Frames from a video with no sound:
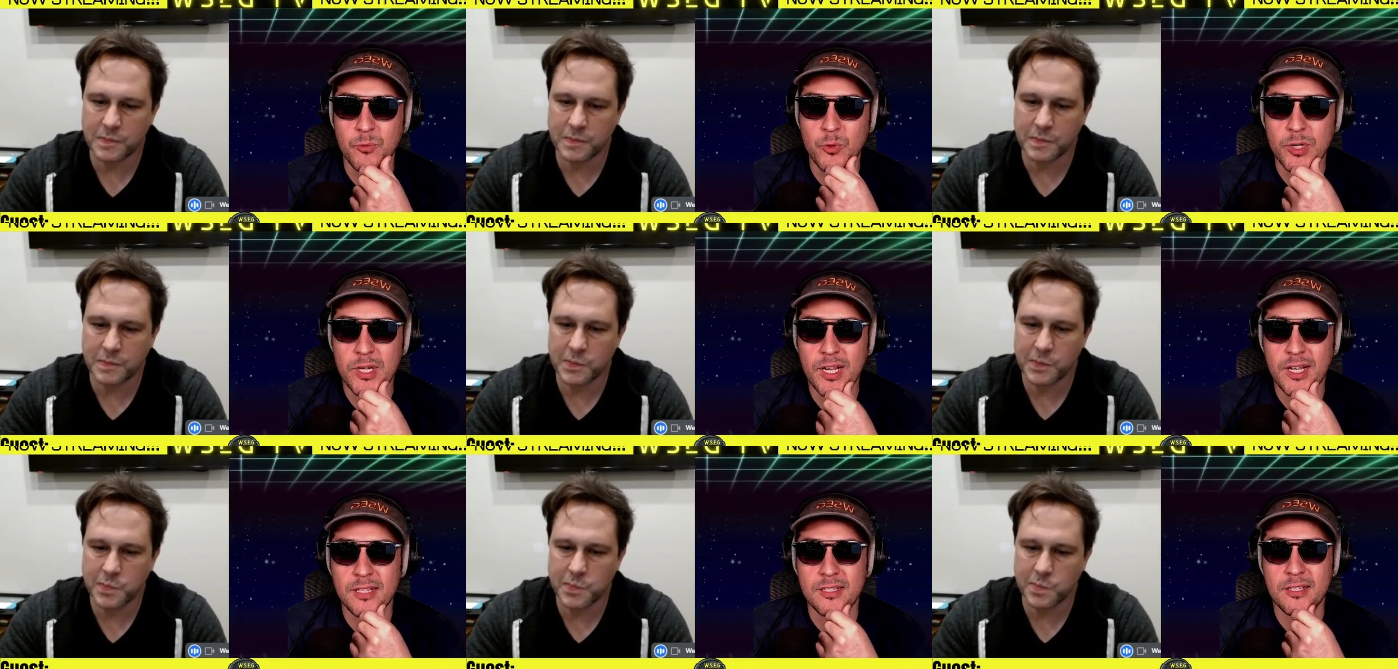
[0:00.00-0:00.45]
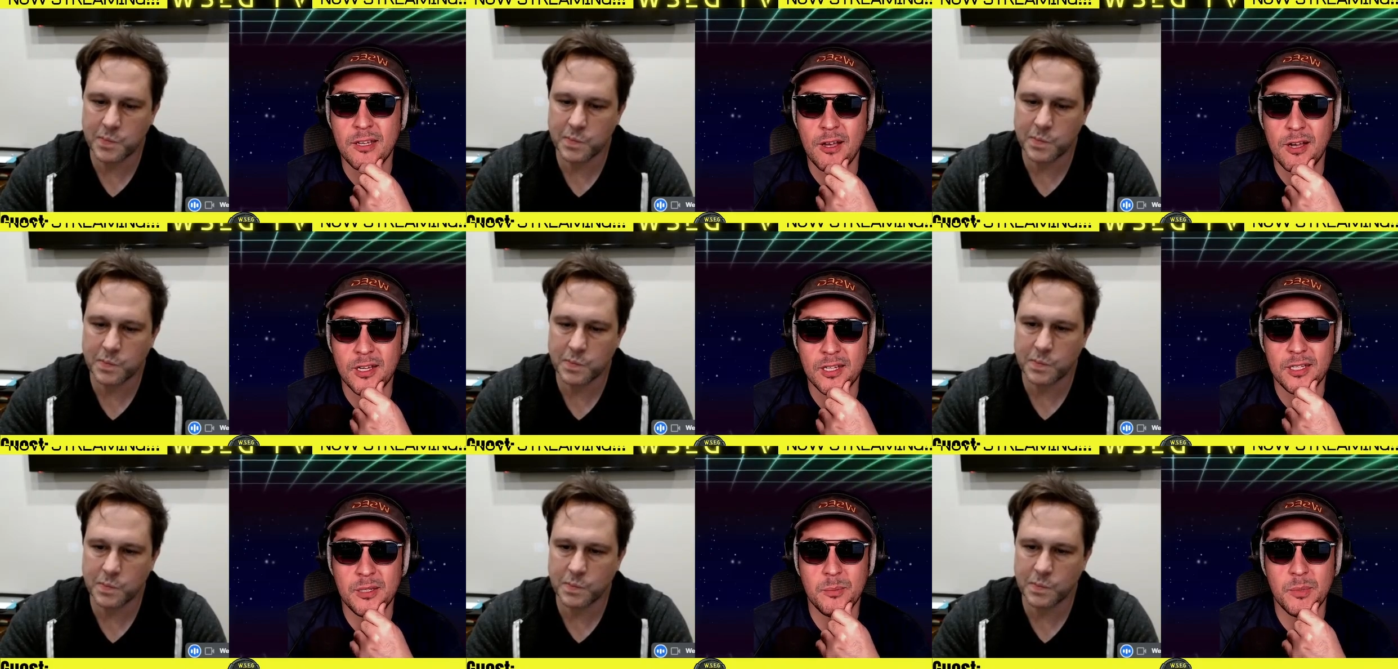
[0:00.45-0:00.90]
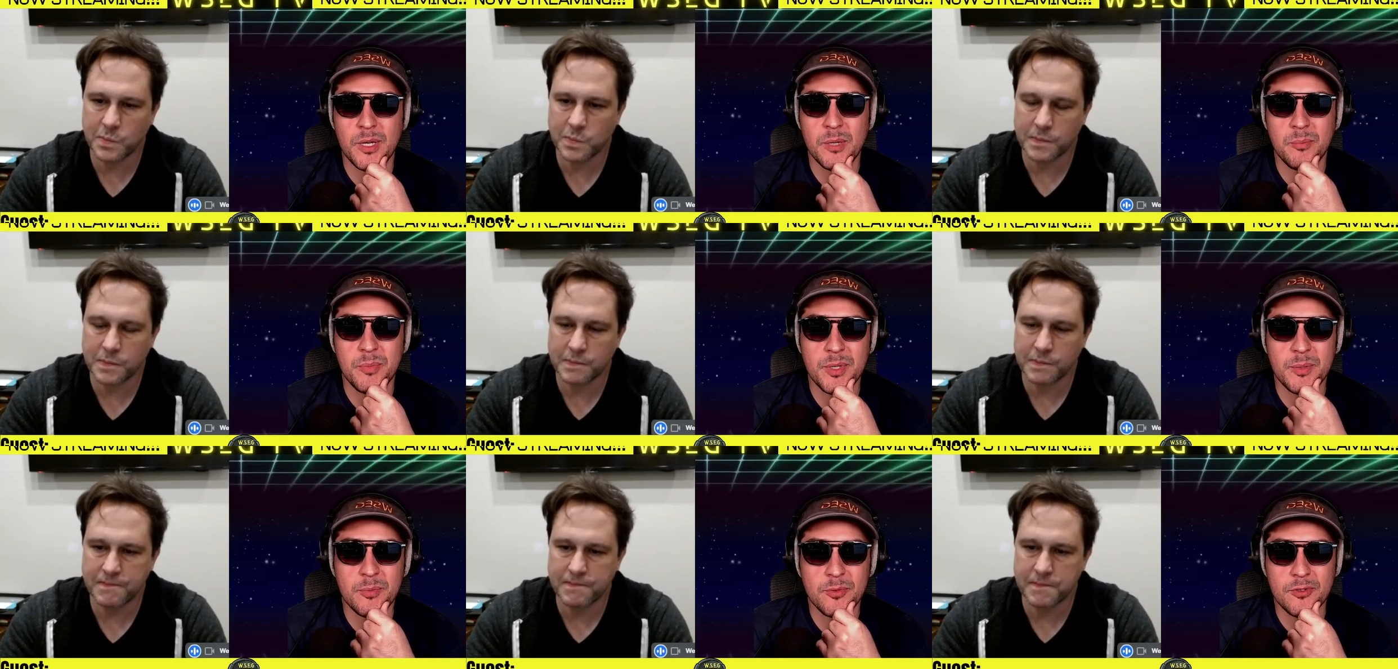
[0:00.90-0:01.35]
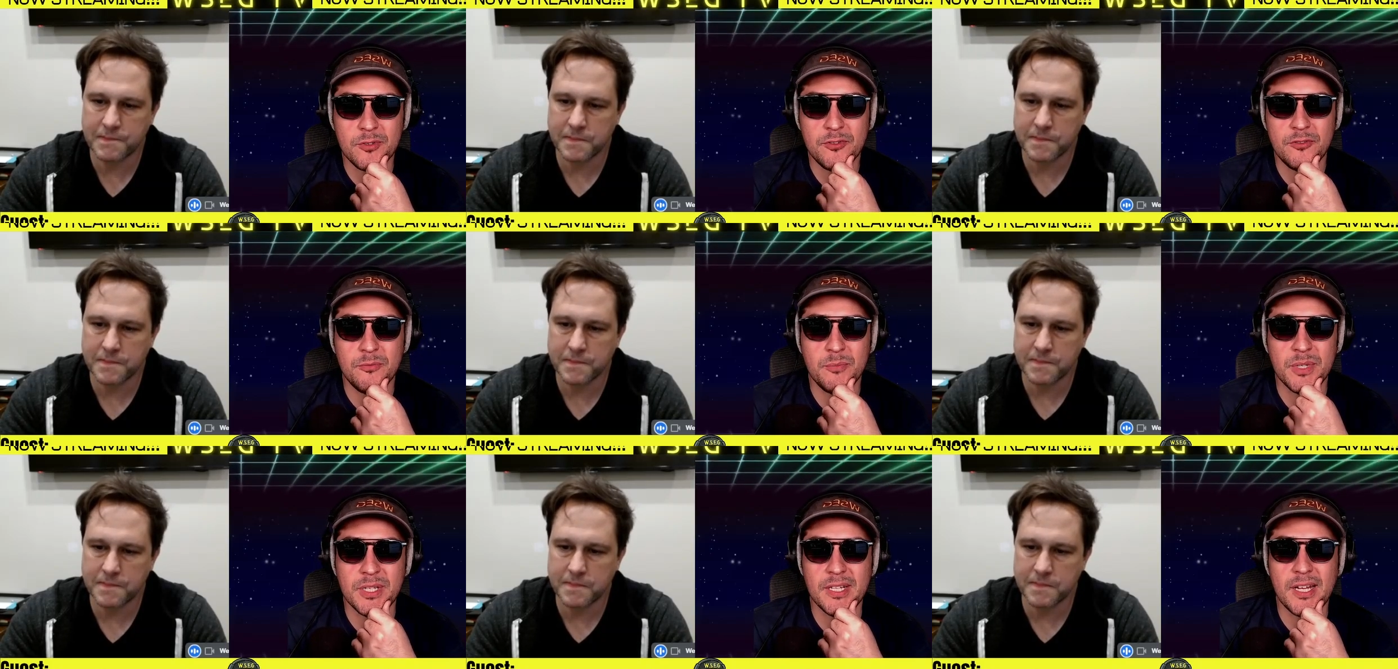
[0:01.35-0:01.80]
Speaker 1: we're not talking about people
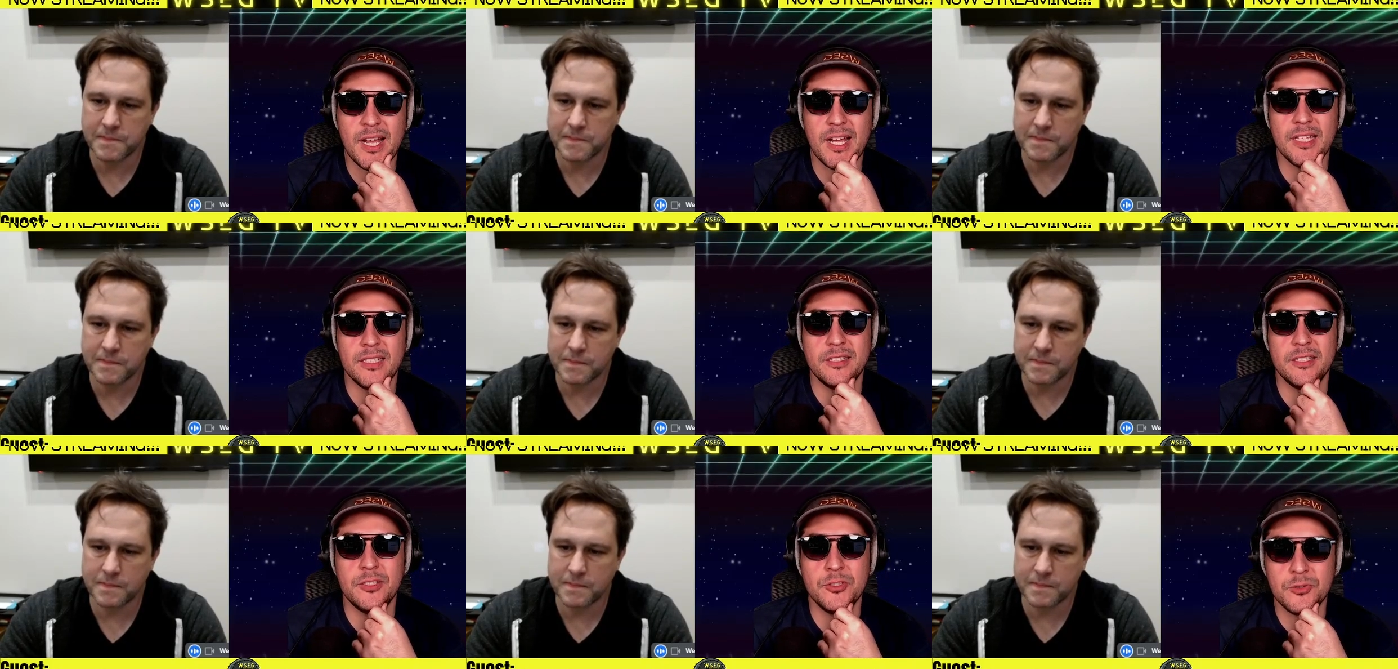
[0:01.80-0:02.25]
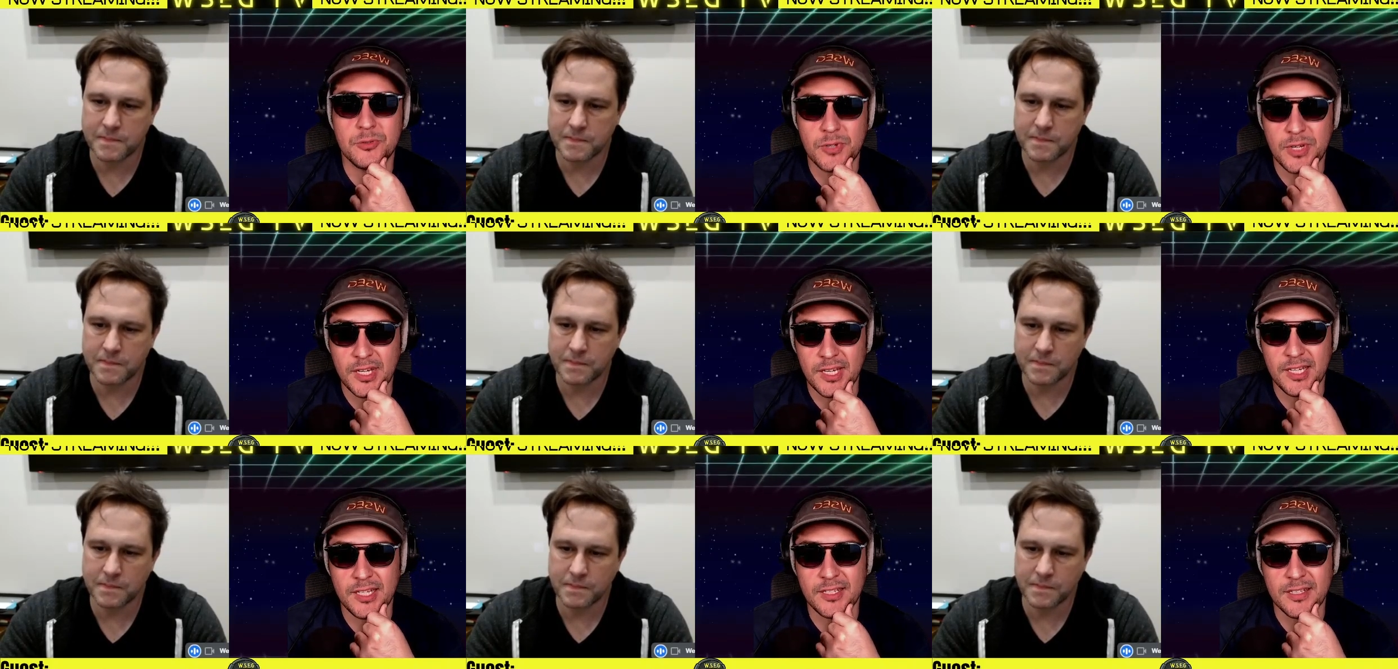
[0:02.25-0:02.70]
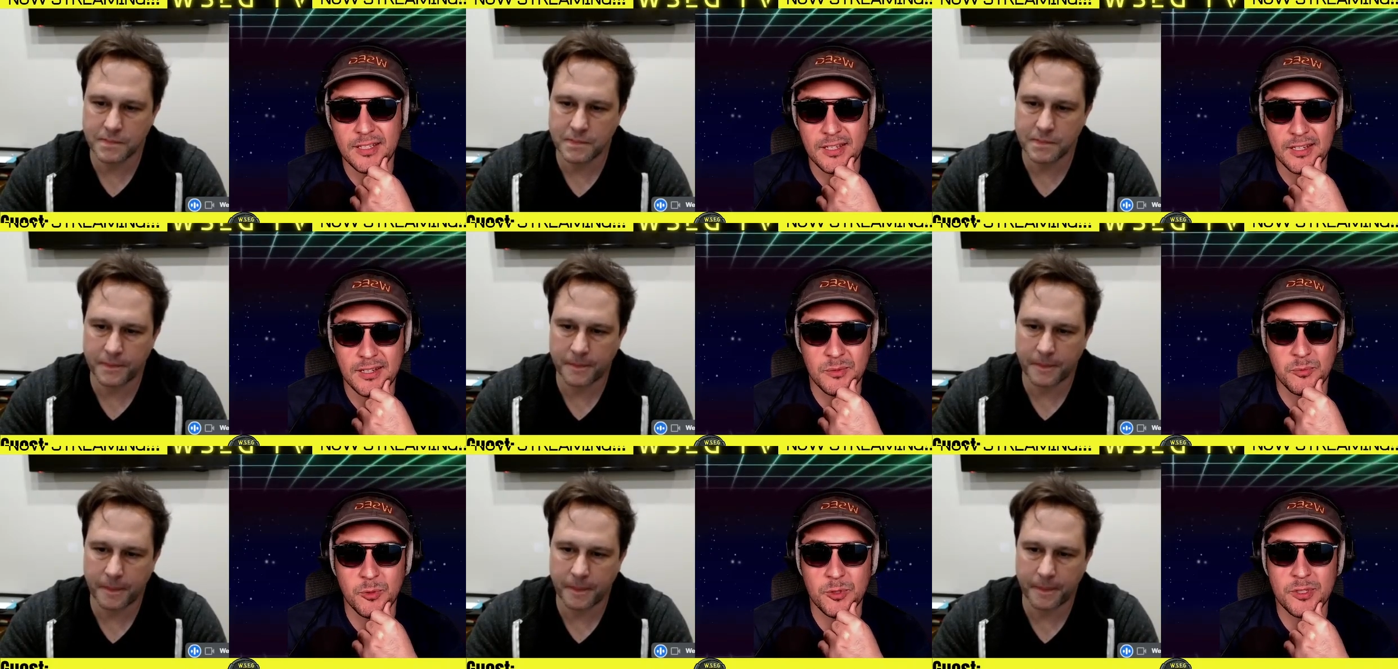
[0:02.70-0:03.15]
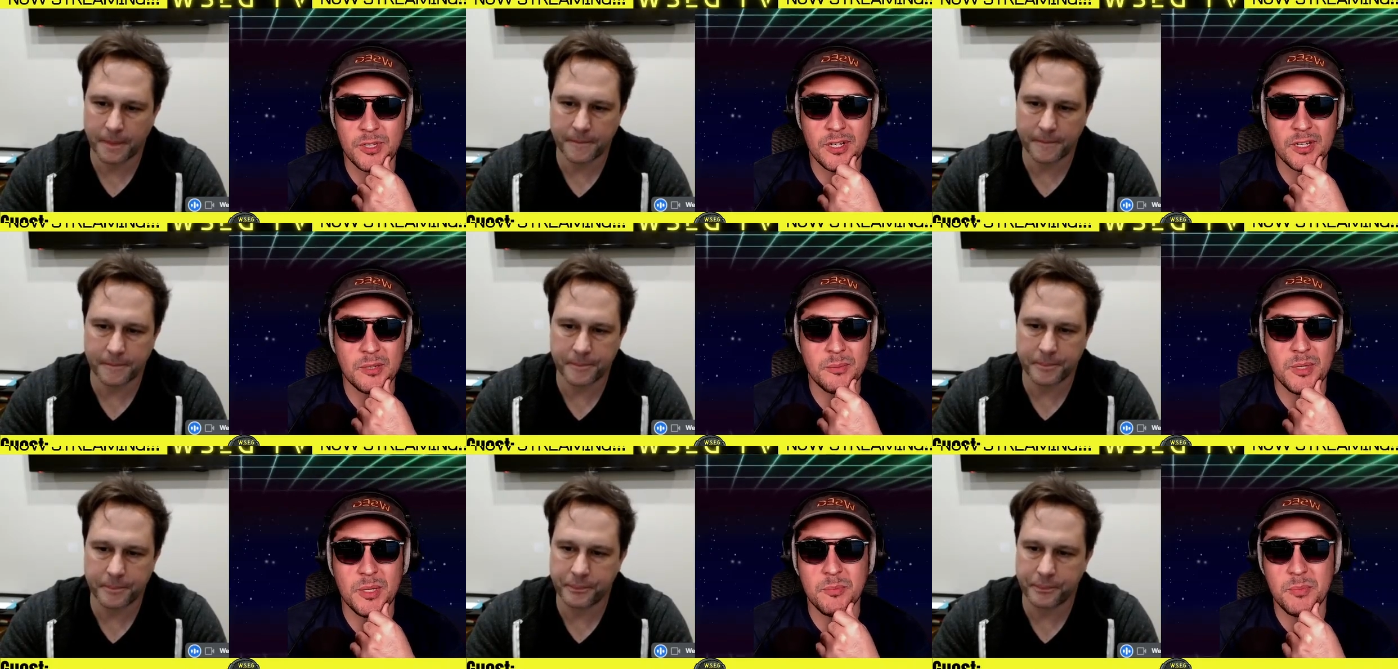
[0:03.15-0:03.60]
who've been highly trained. Uh, we're
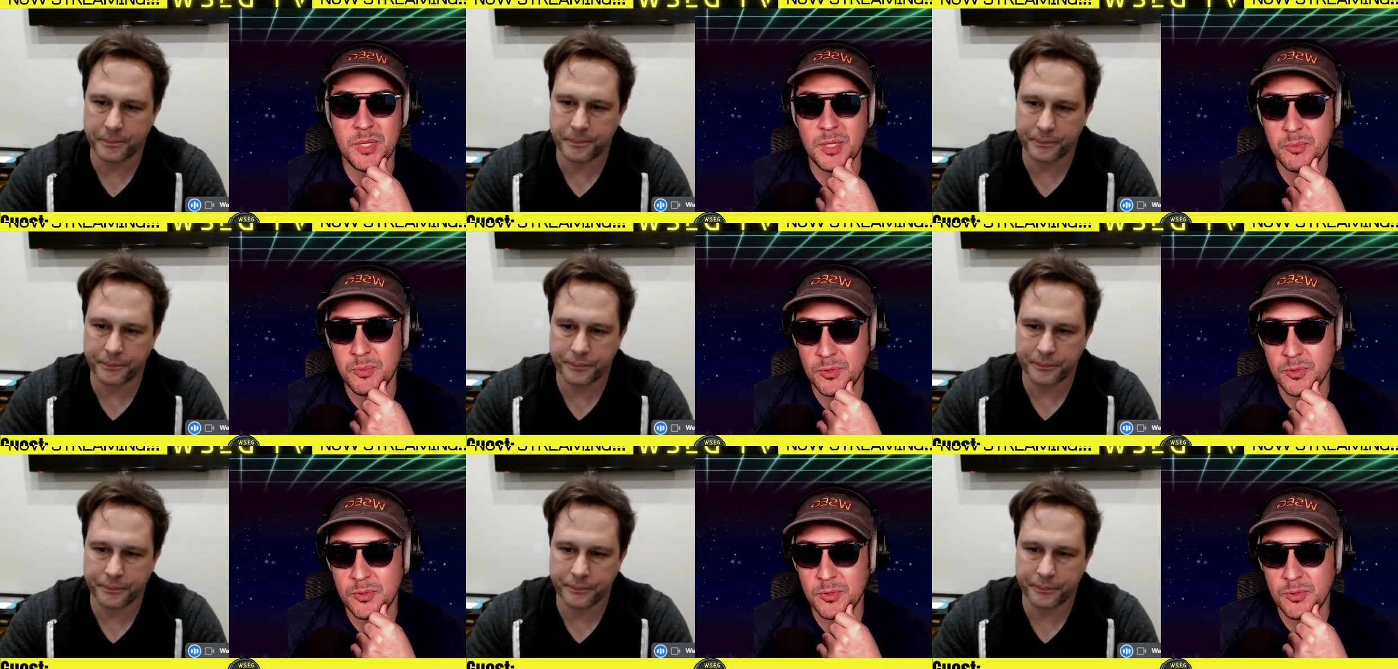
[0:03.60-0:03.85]
talking about people